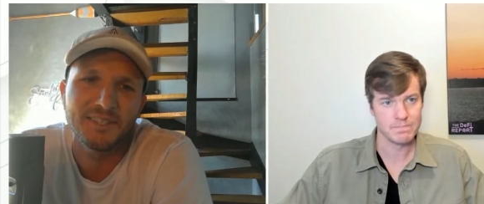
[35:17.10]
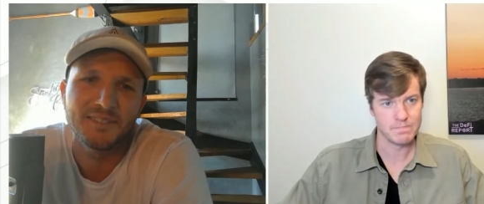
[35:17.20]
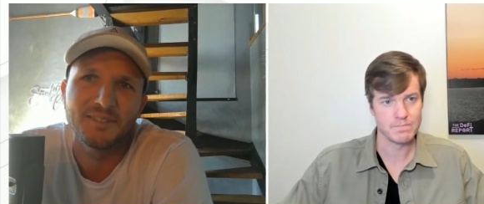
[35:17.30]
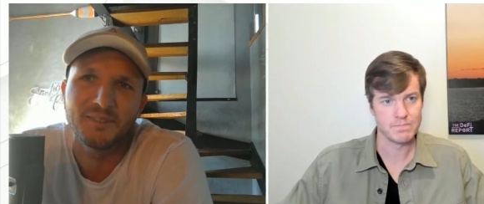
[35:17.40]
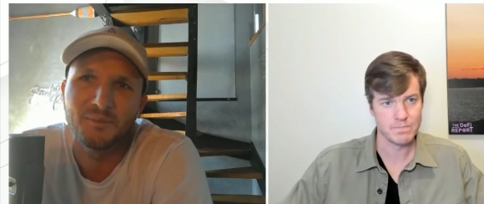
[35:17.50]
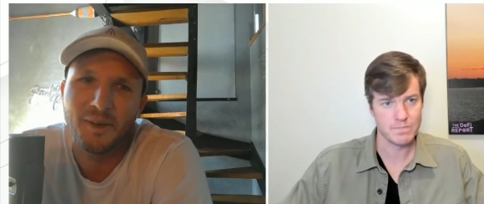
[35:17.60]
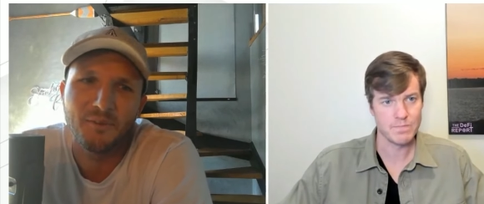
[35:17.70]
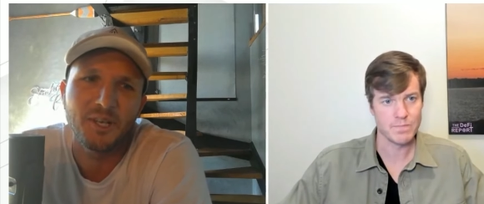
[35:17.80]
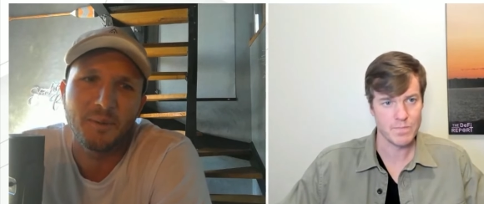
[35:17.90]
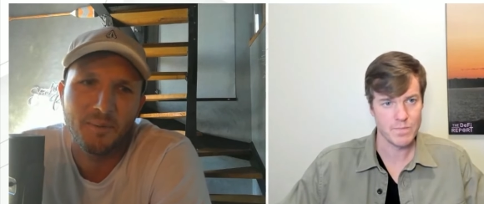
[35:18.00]
Speaker 1: is
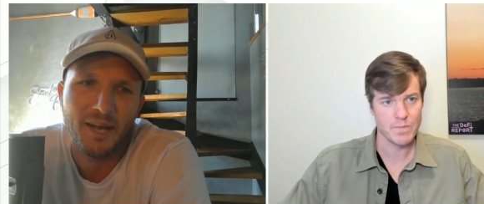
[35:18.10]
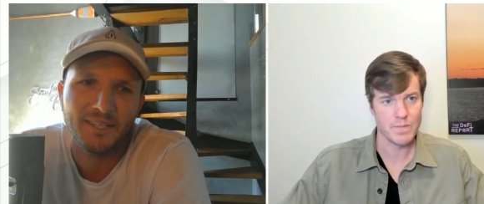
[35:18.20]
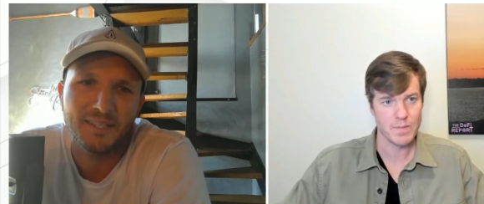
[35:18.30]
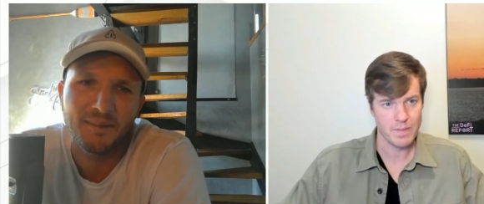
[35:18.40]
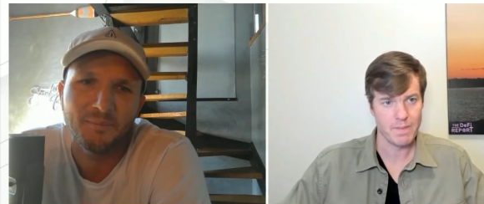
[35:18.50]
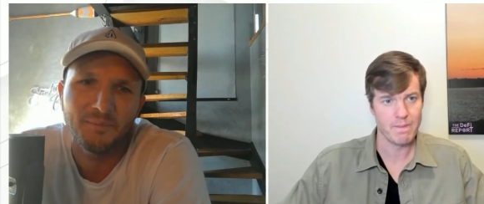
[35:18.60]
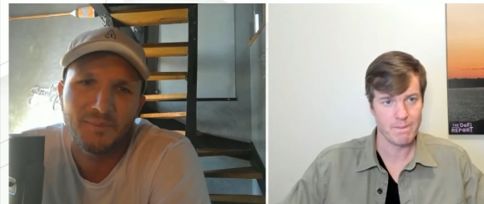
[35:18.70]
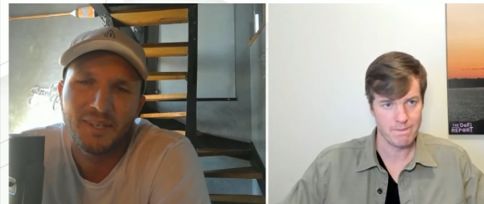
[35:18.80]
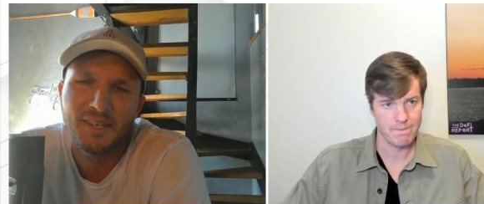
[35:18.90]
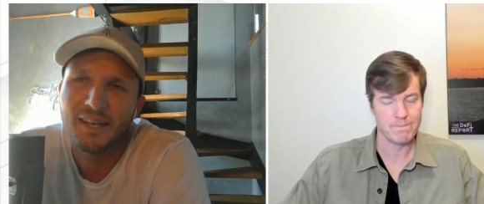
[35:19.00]
revenue coming back to them.
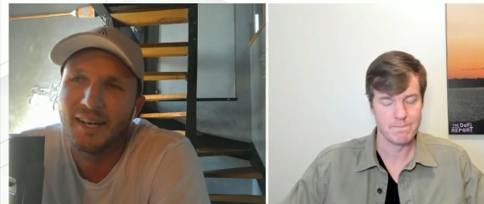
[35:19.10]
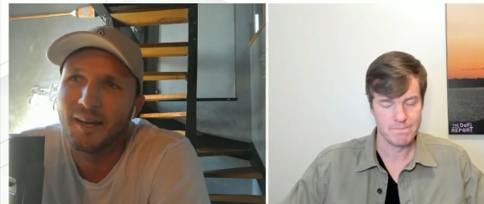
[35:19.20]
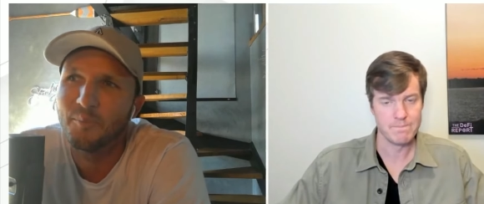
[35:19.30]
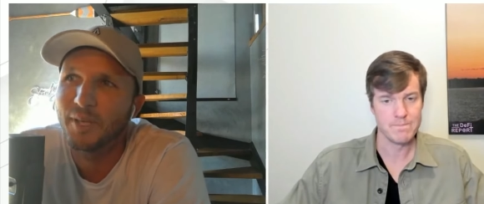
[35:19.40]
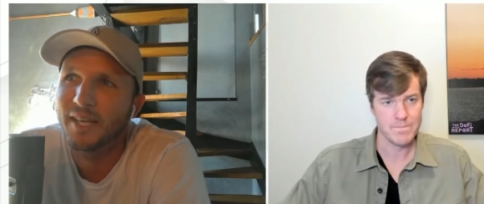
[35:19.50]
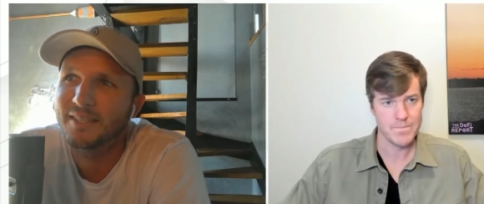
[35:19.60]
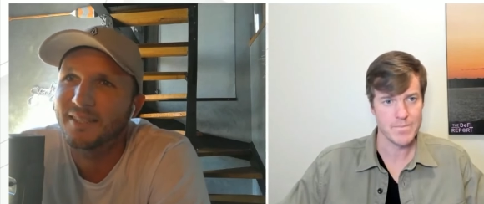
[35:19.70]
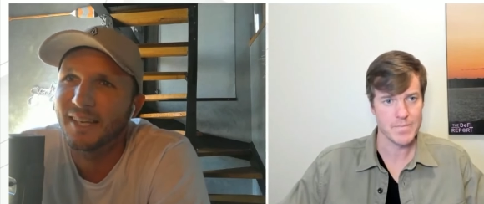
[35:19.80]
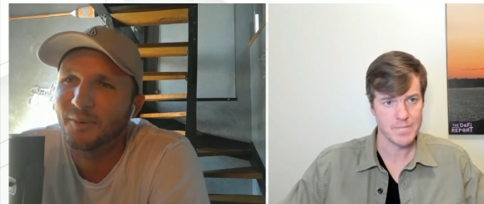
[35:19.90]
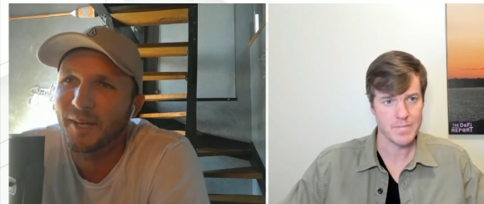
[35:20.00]
Uh, mm-hmm. Uh, because,
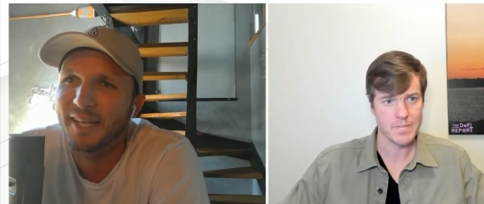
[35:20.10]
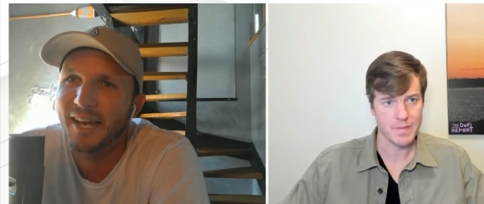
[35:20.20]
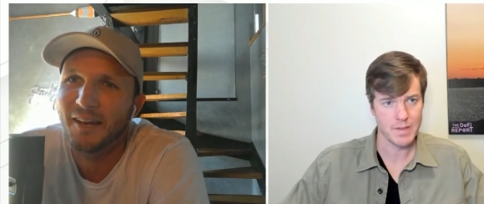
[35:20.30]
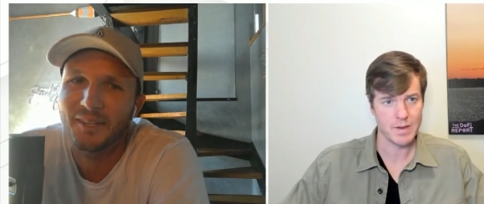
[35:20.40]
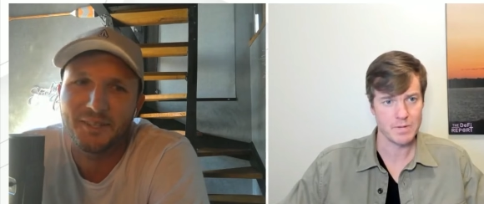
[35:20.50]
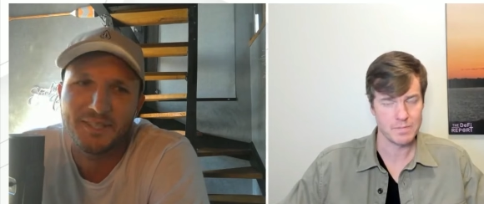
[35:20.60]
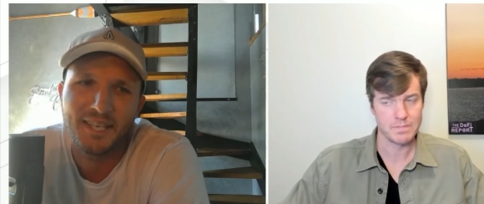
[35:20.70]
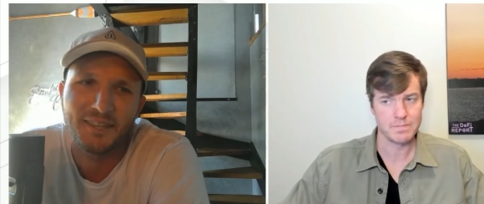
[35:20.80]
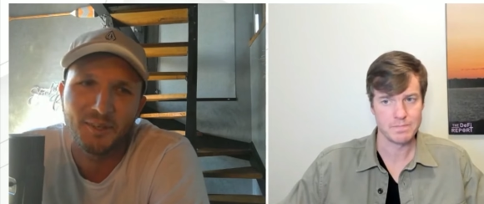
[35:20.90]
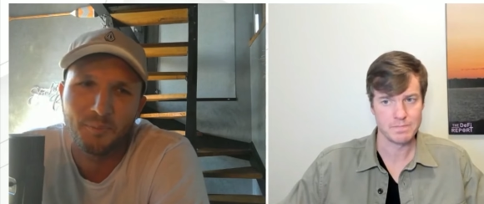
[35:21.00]
like right now, like you
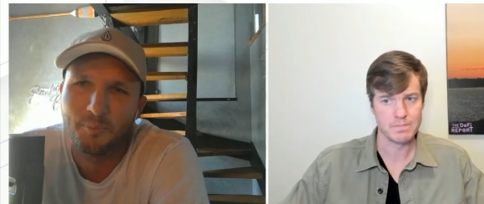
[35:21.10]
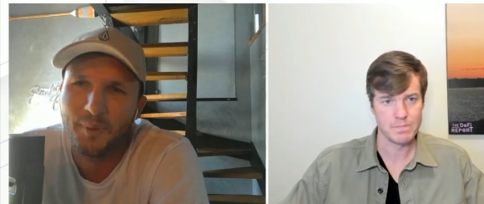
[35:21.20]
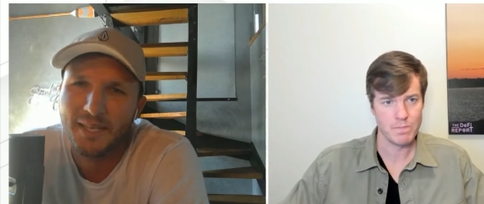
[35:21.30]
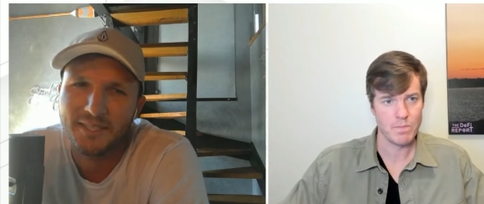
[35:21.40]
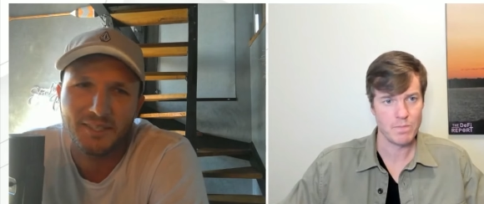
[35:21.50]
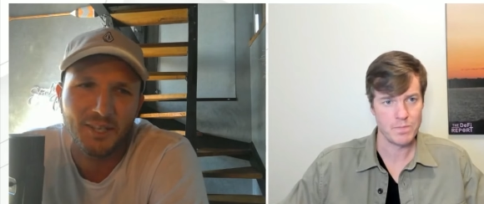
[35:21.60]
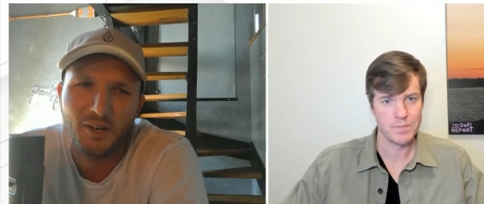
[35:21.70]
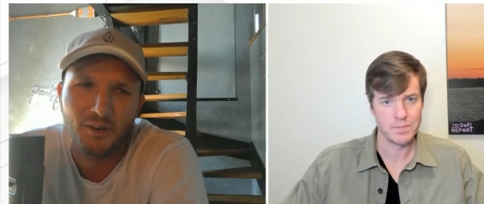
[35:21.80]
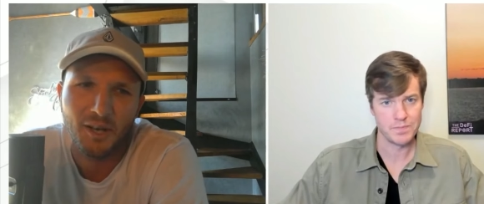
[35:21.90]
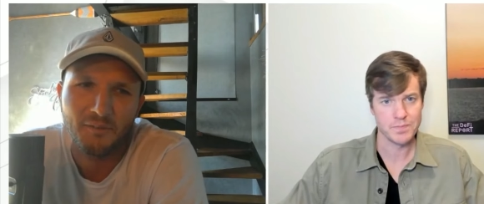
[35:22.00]
said, they're basically
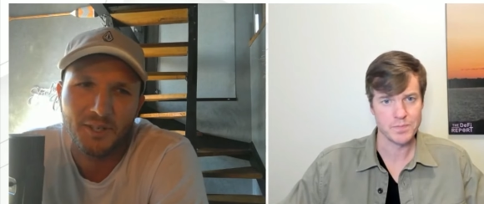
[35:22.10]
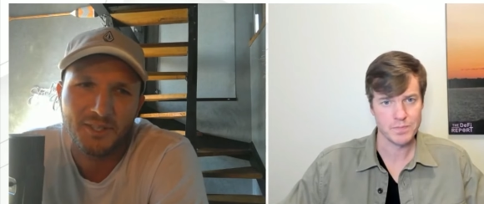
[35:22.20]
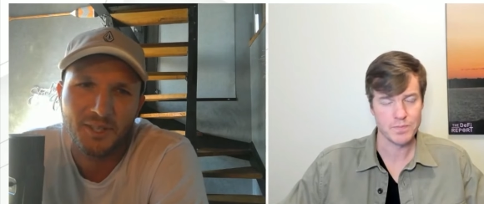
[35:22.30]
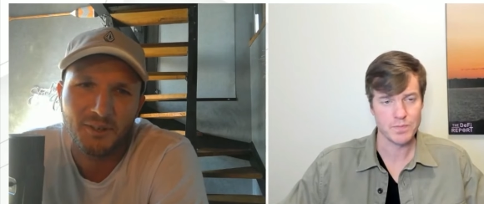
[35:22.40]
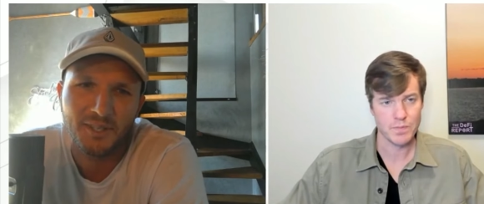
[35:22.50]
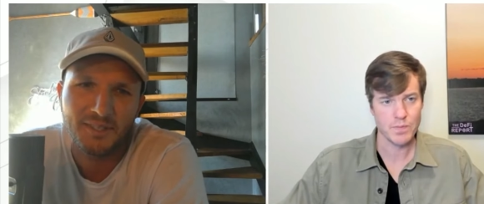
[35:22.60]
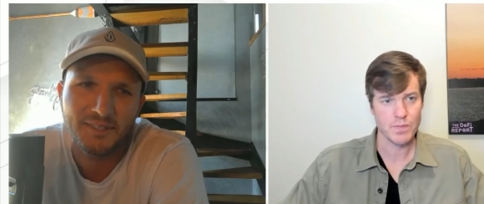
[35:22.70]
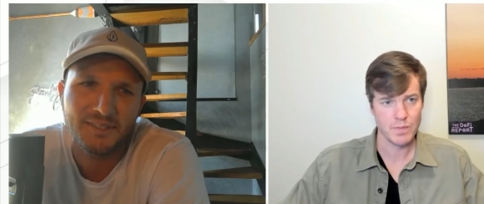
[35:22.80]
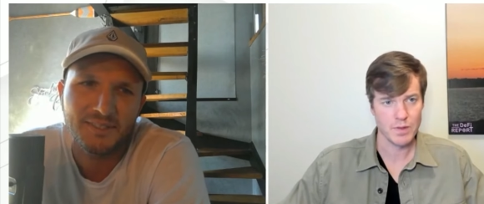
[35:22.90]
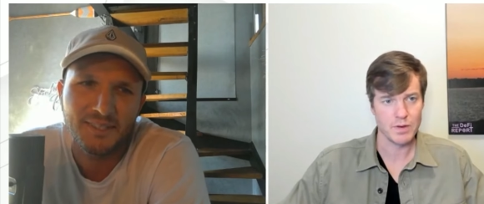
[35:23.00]
all governance tokens.